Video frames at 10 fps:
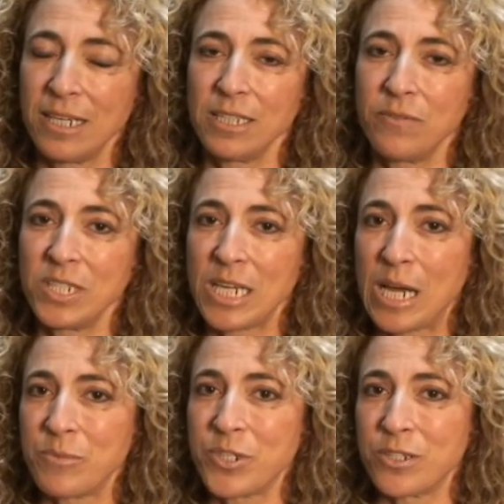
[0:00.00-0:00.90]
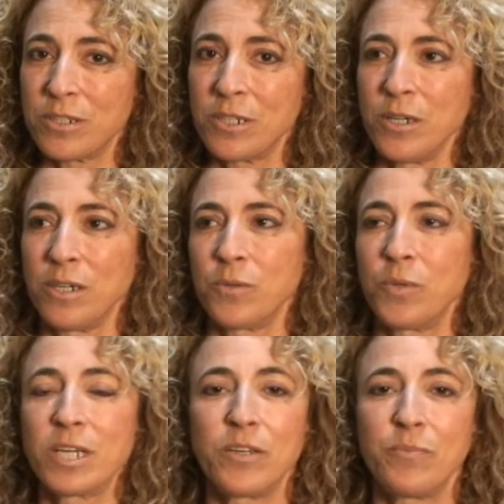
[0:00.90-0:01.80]
I love to capture
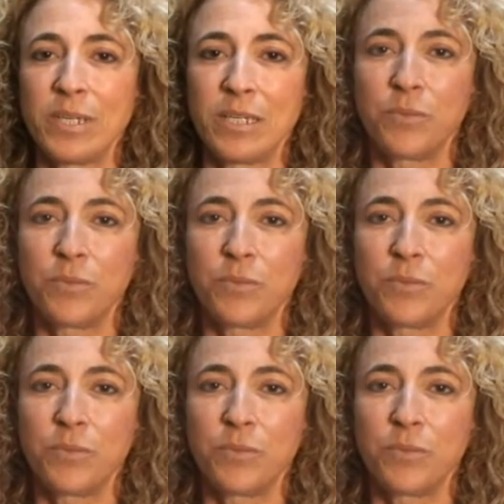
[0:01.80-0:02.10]
where I've been